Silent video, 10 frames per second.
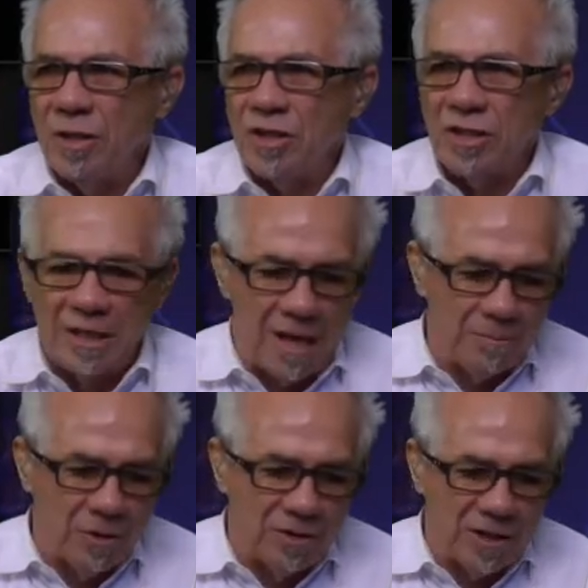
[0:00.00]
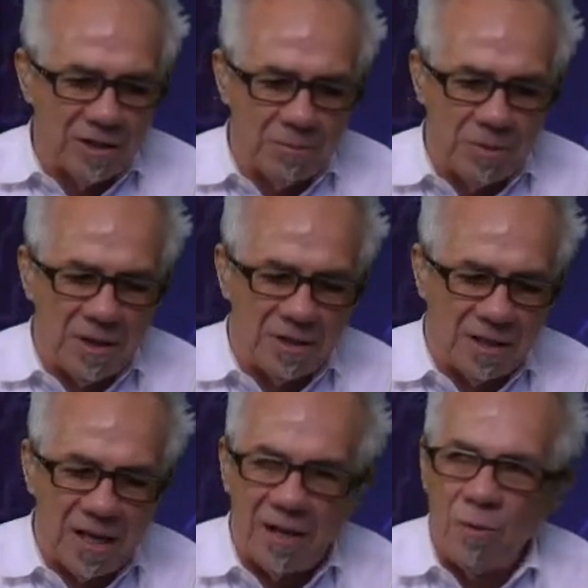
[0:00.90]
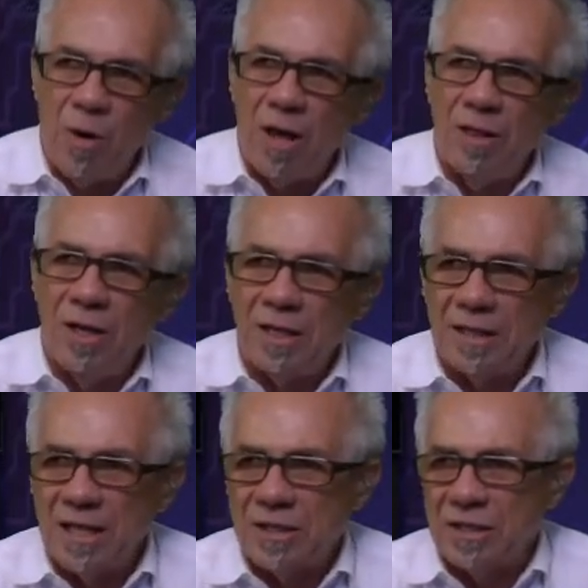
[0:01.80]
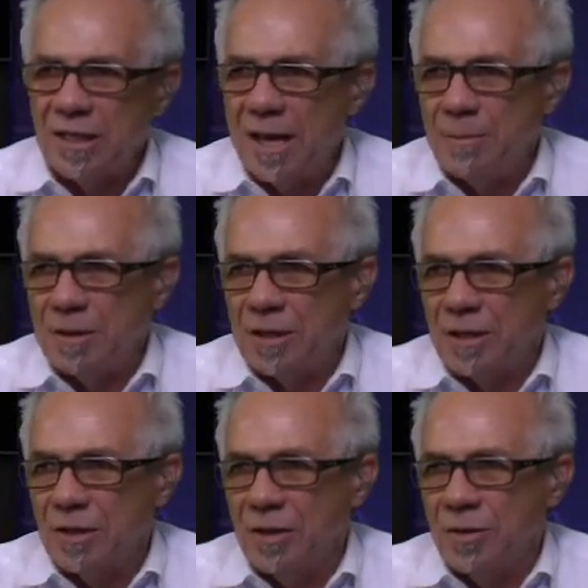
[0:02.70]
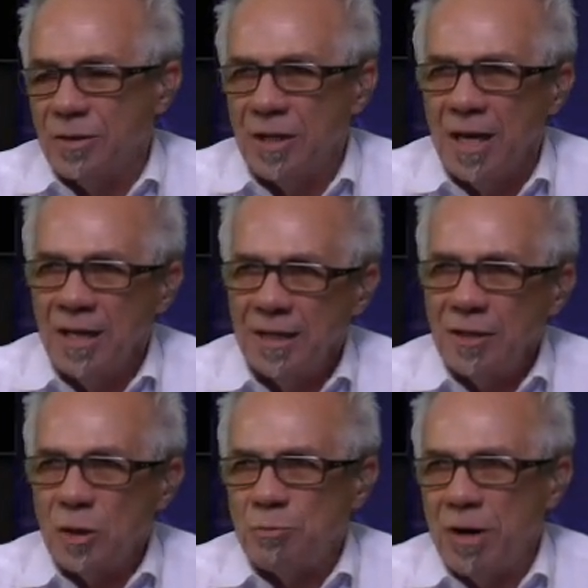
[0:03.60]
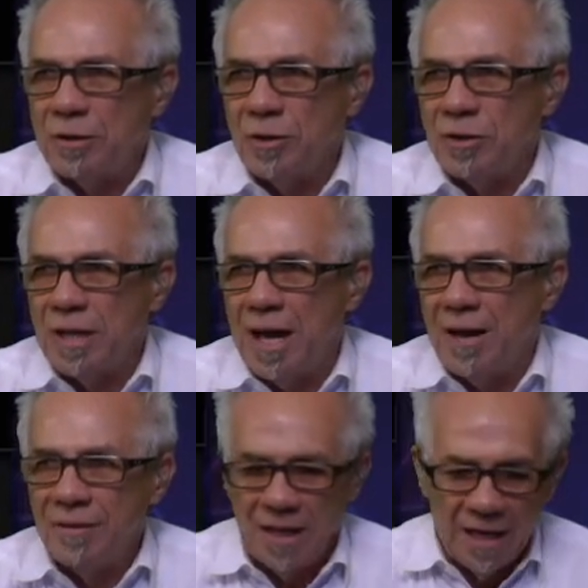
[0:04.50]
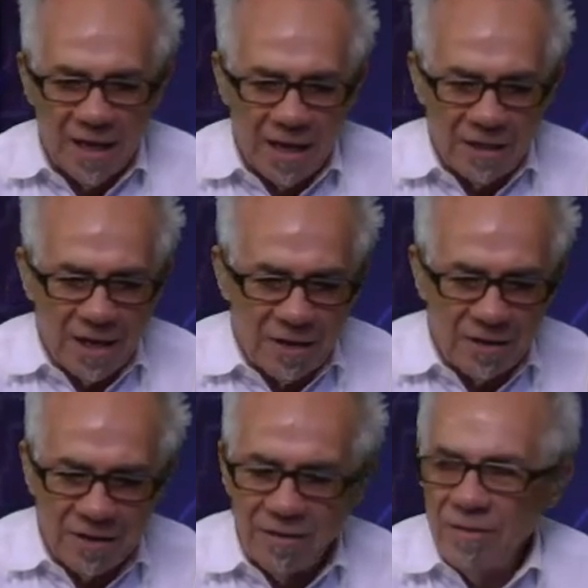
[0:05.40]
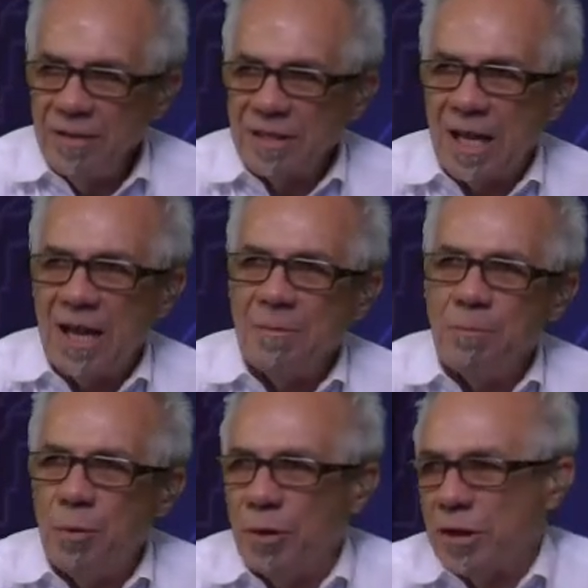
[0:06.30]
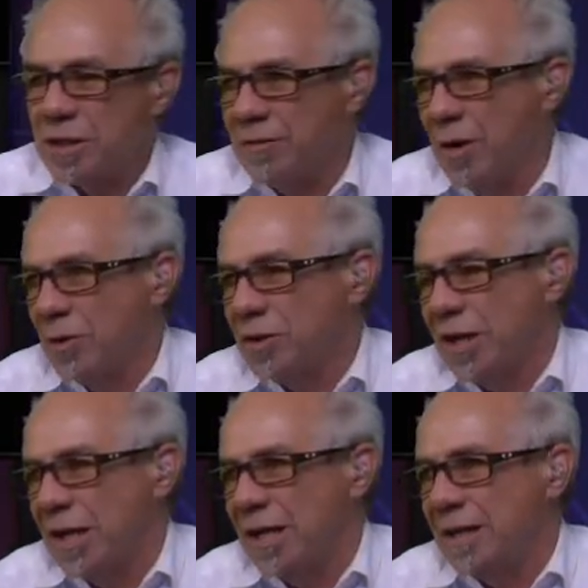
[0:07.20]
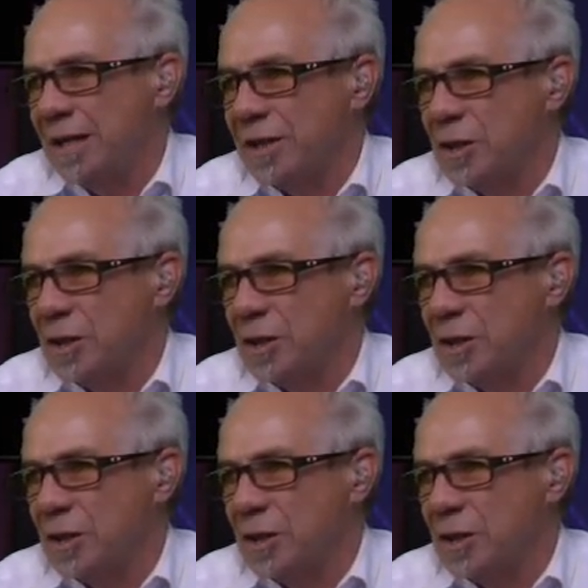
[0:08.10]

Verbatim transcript: they slammed those S&Ps again. What, look at that slam into the close. They just brought those down another 10 points, folks, in a